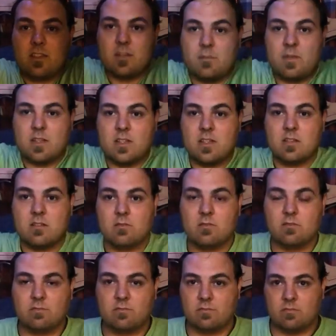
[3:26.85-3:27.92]
so I'm not
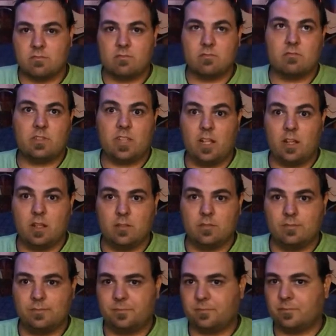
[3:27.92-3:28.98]
so yellow.